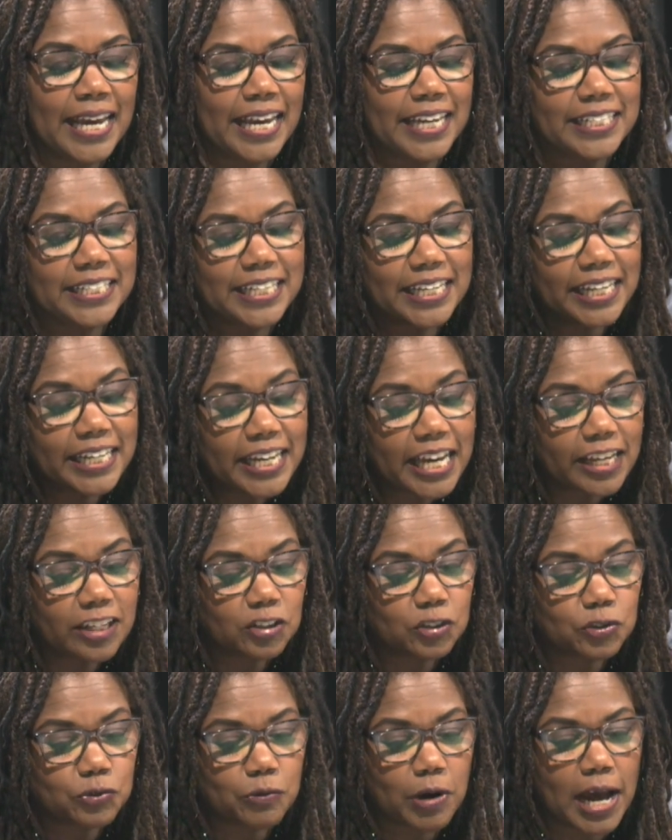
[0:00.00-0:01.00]
an
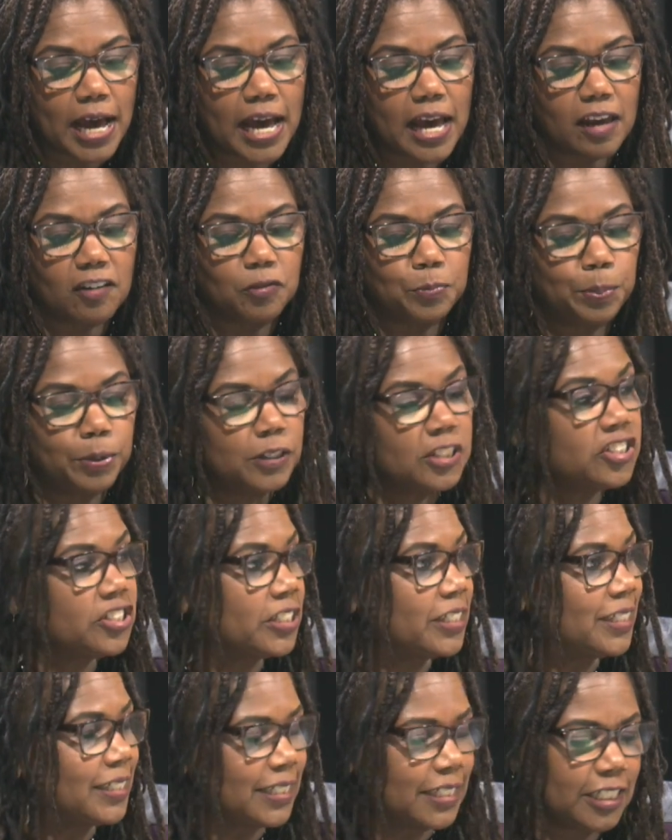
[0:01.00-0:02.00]
innate drive pushing